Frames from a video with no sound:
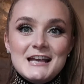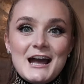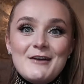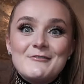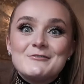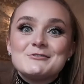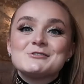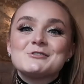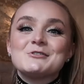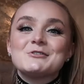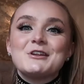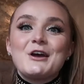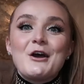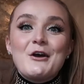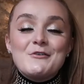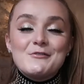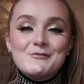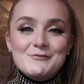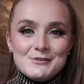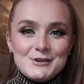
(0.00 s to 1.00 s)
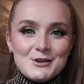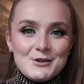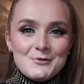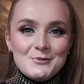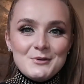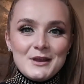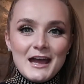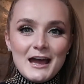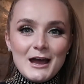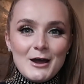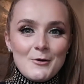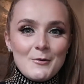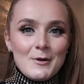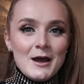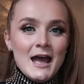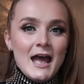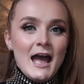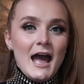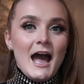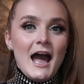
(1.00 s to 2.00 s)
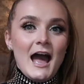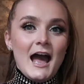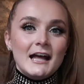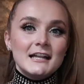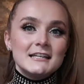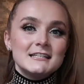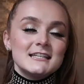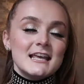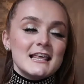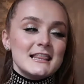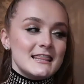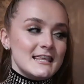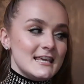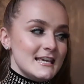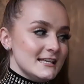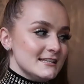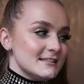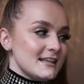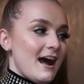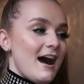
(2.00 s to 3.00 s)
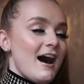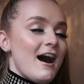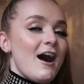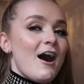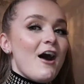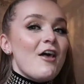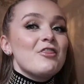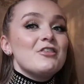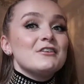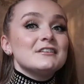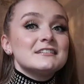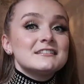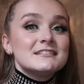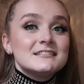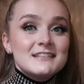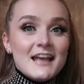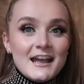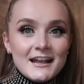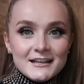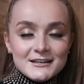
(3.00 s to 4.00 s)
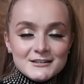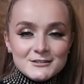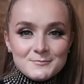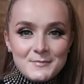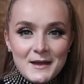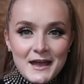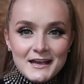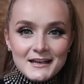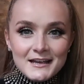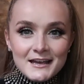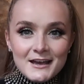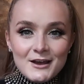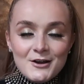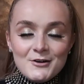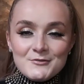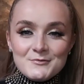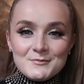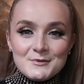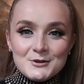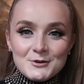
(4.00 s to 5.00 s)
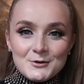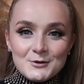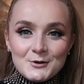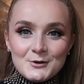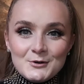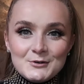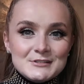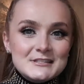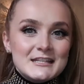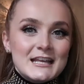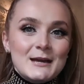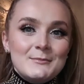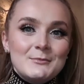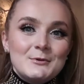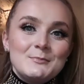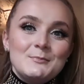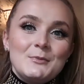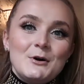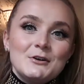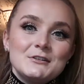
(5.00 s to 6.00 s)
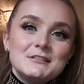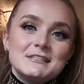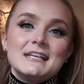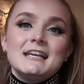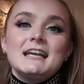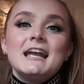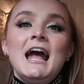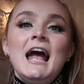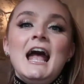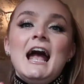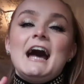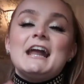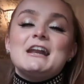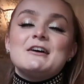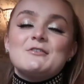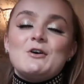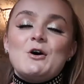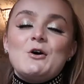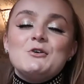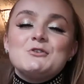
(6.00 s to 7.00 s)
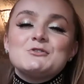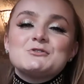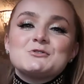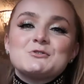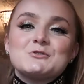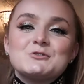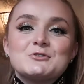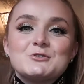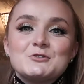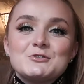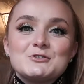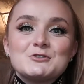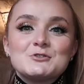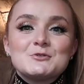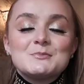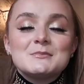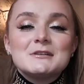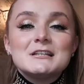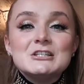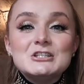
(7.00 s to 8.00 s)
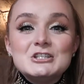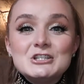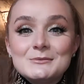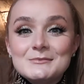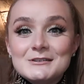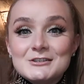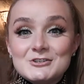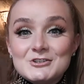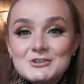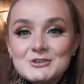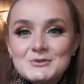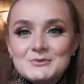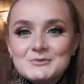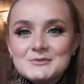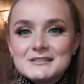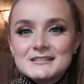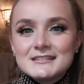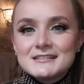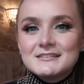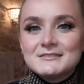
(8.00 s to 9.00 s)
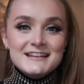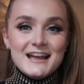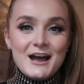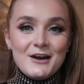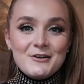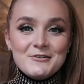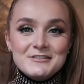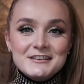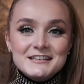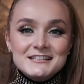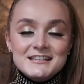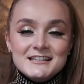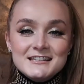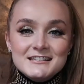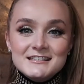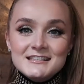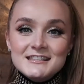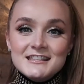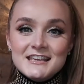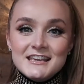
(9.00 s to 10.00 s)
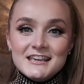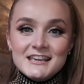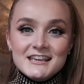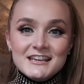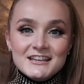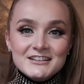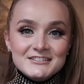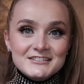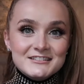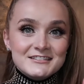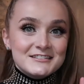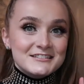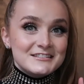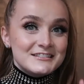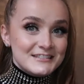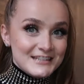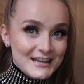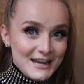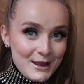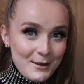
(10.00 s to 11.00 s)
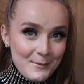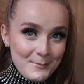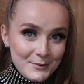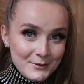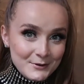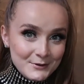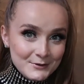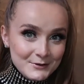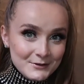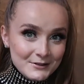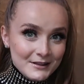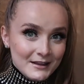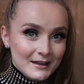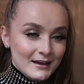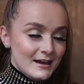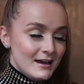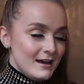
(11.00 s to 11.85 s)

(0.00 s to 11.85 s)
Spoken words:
I've done a few now and these are the second pair of Manolos that I'm unboxing, and I've also done some Jimmy Choos. Now this is the staple